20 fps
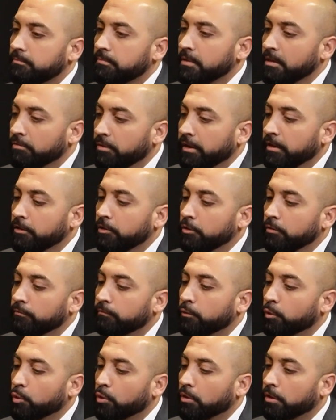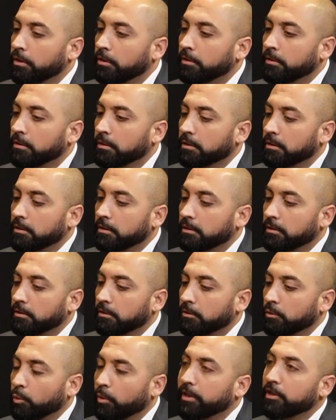Thank you for
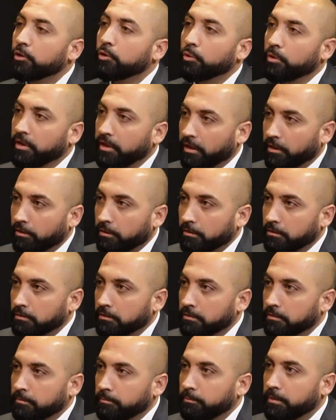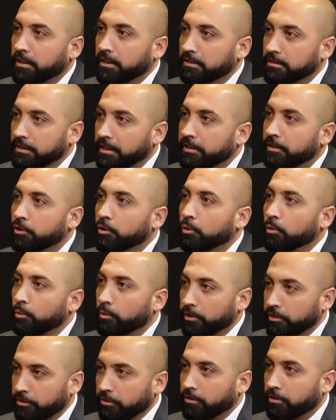the way you care, because I know
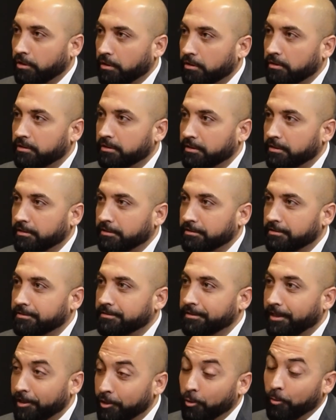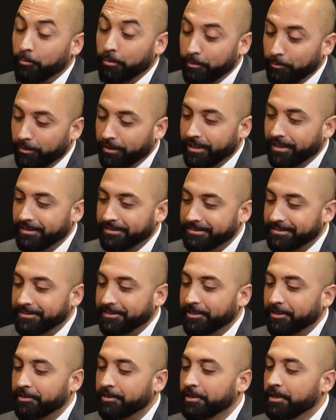where your heart is. I know people can't
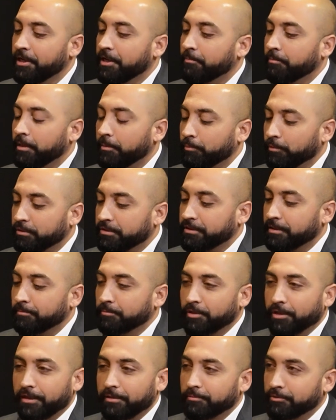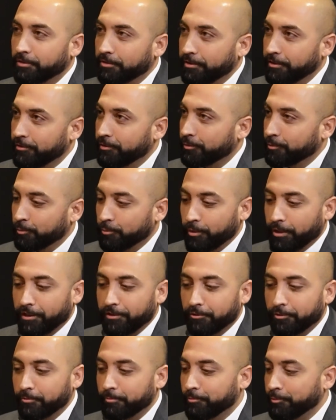see it. People sometimes are either
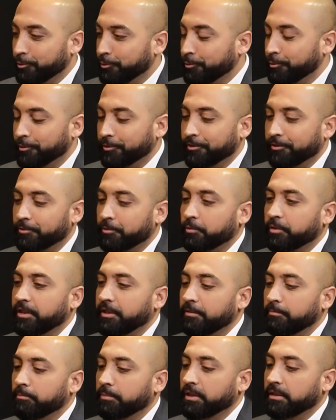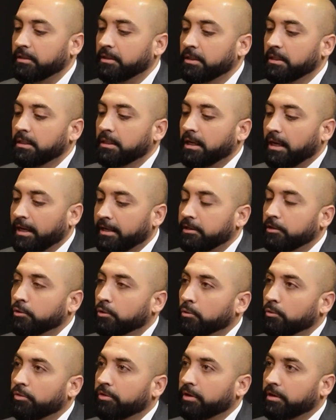red or blue or green, but I
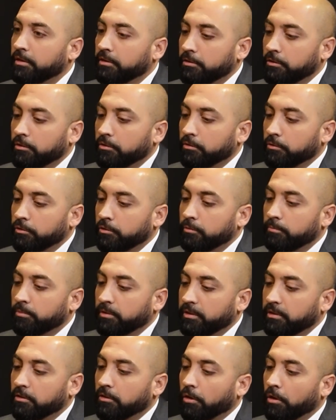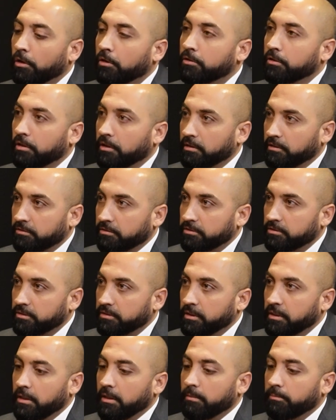know that you bleed all colors
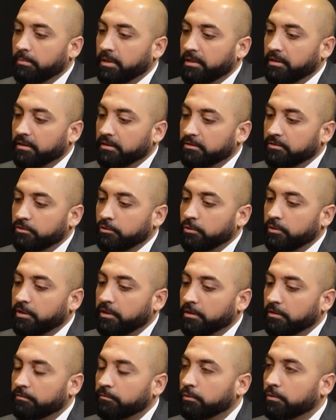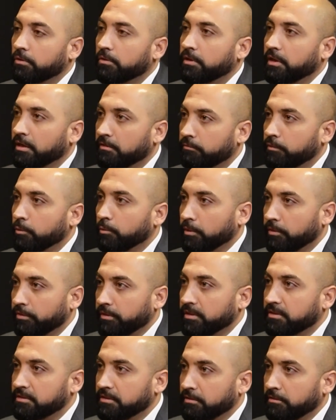because you care for everyone
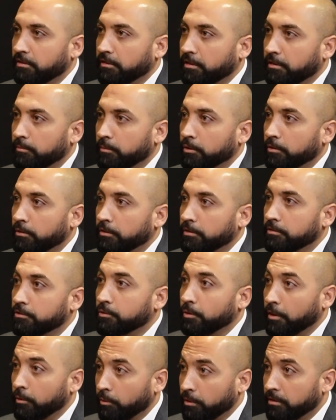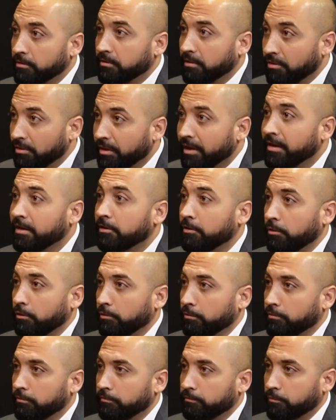that's in the community. So I wanted to thank
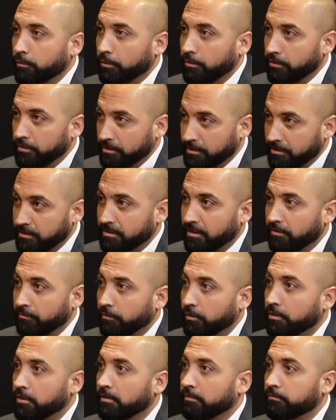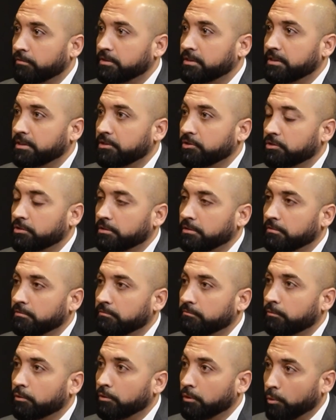you for this insightful conversation,
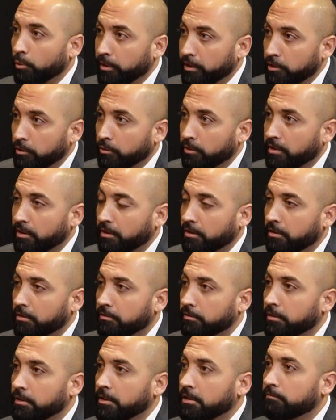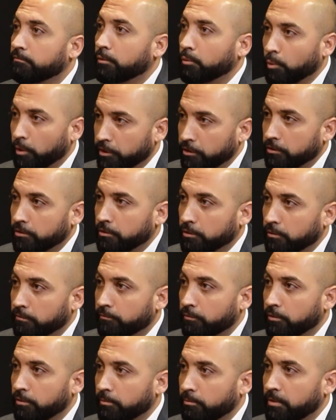for the way you care, for what you're doing
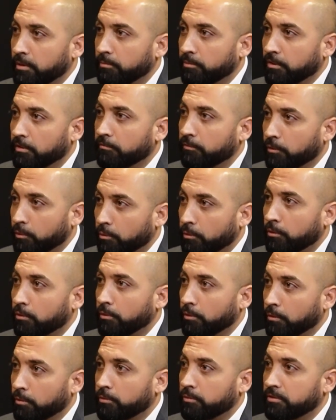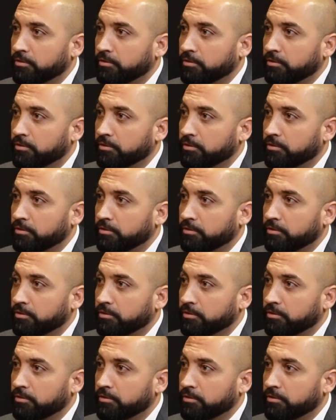for the people of Aurora, Oak